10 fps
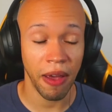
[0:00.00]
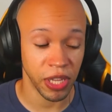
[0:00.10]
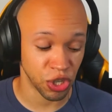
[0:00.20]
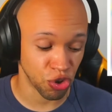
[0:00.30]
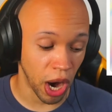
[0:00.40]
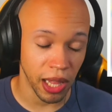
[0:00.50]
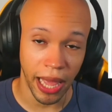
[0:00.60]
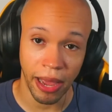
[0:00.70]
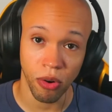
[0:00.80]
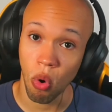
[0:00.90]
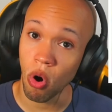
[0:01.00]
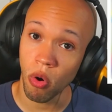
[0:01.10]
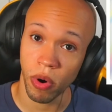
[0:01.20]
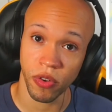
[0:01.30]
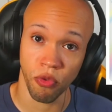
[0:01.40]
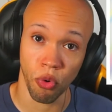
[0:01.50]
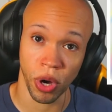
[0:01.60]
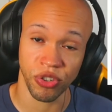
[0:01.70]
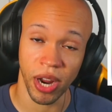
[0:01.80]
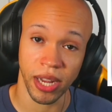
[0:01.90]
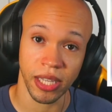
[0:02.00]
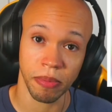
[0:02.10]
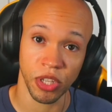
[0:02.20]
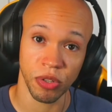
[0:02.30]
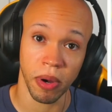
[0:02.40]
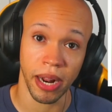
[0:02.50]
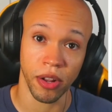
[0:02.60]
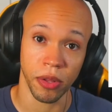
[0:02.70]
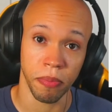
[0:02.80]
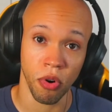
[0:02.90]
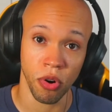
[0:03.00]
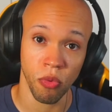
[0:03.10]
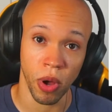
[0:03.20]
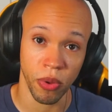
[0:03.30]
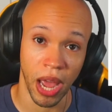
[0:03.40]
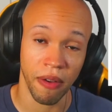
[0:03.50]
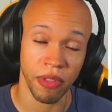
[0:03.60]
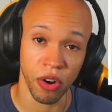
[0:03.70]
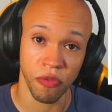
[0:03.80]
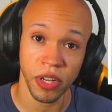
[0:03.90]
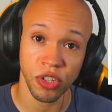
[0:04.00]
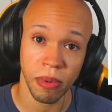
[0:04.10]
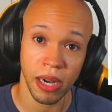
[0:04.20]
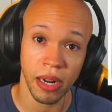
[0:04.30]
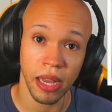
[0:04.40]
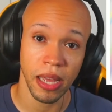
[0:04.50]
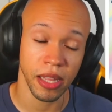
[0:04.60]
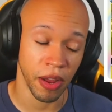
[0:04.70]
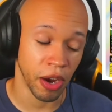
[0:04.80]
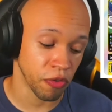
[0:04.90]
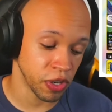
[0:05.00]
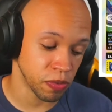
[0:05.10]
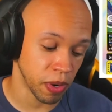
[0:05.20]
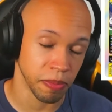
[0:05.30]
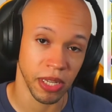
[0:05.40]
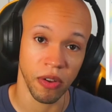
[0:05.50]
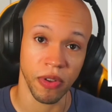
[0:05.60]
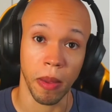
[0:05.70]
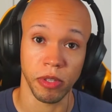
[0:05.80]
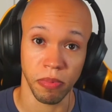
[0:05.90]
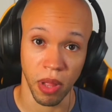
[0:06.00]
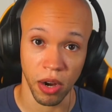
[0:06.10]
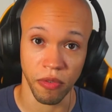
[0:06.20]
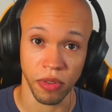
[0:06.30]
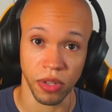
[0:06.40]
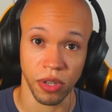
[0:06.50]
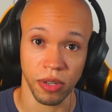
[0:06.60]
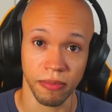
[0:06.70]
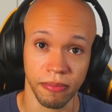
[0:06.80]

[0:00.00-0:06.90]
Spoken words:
the Trial out or one of the 4 Great Dragon type Digimon out on the board while you have the Aero Vidramon, the Aero Digimon himself gains blocker for the turn.